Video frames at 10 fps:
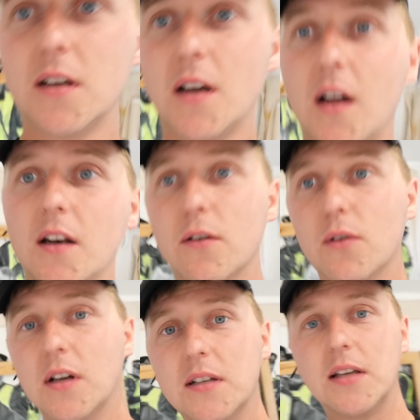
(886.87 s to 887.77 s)
And earlier
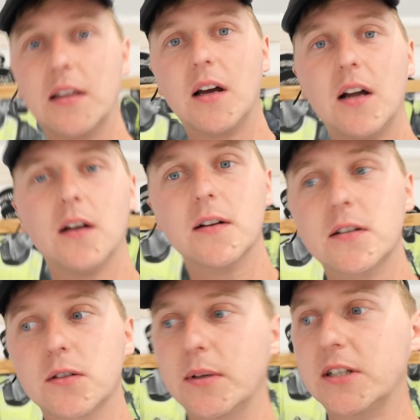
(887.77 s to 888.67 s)
on I said that I like
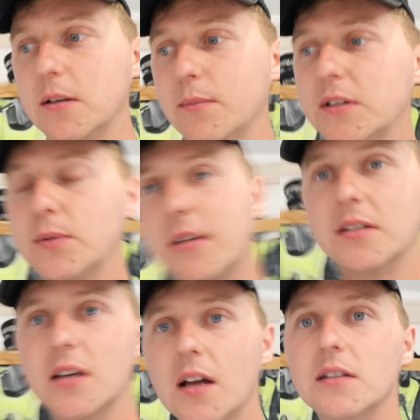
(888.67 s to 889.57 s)
switching between
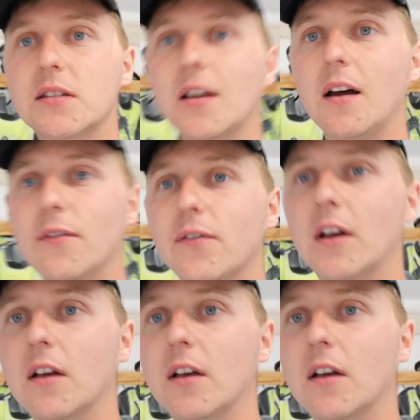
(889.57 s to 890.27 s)
certain stuff,